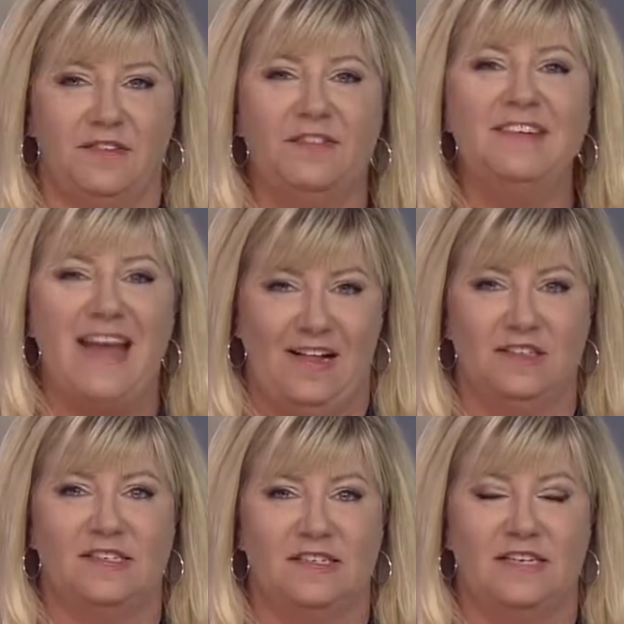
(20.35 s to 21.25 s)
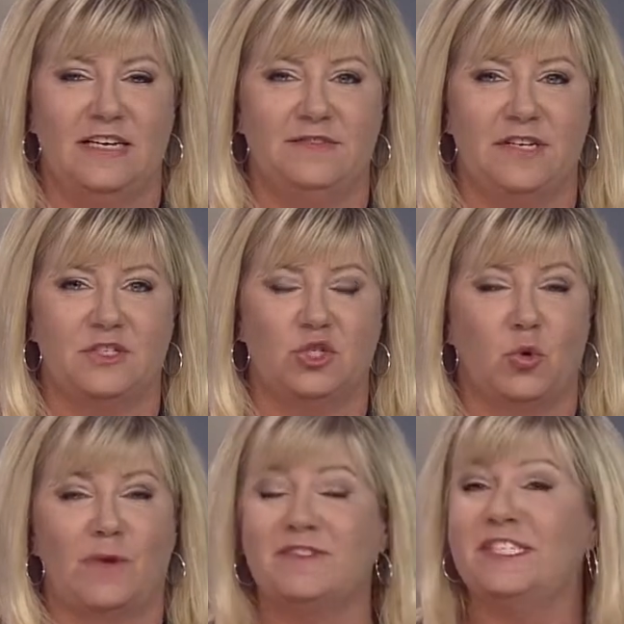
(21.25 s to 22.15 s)
This analysis gives us a
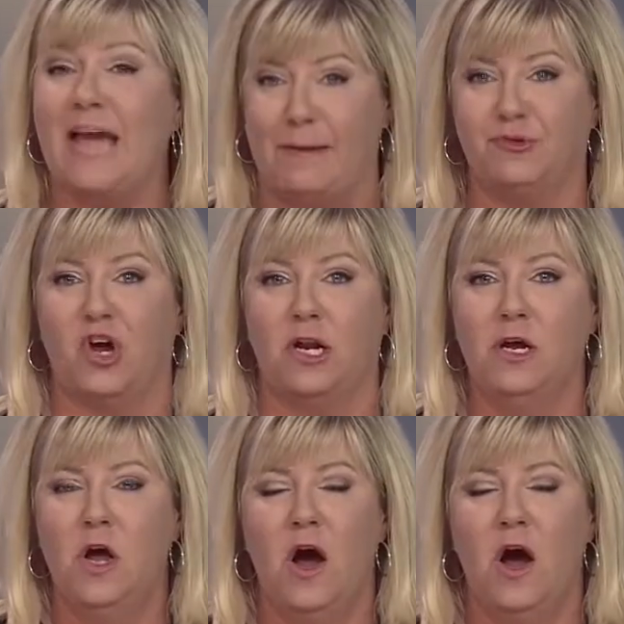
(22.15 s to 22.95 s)
sort of snapshot